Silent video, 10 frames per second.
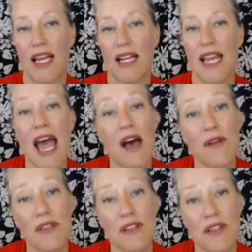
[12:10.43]

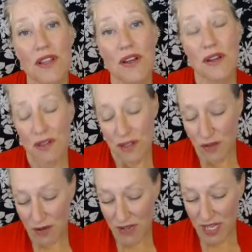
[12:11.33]
Now the
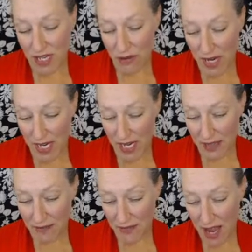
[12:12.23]
sort of nitty
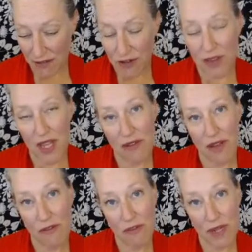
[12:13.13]
gritty, after
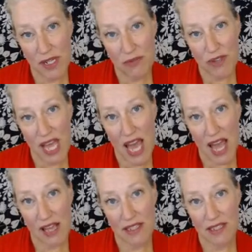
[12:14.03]
everybody's
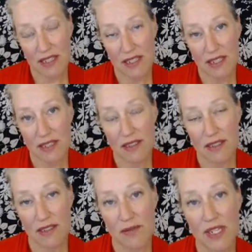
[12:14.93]
relaxed,
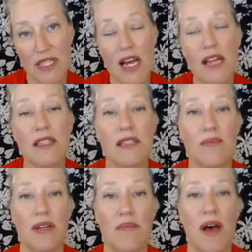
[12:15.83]
I want to talk a little
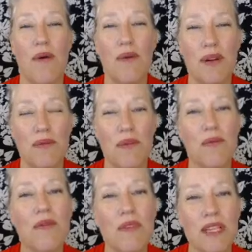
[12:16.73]
bit about what
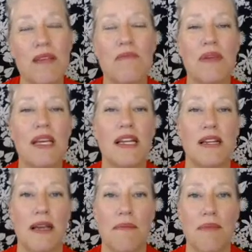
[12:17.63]
we really
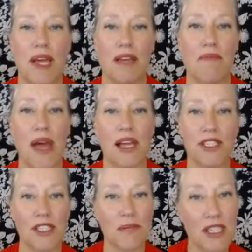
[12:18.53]
mean by
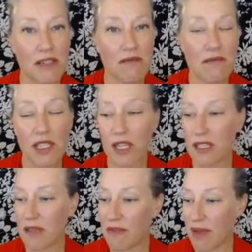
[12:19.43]
compassion. I'm going to look at
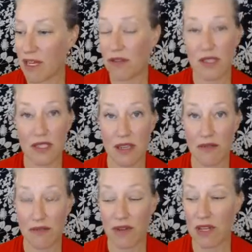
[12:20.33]
some of my notes because I've
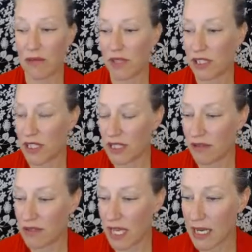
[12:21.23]
written a bunch of
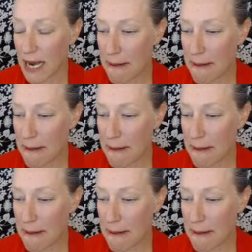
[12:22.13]
stuff down.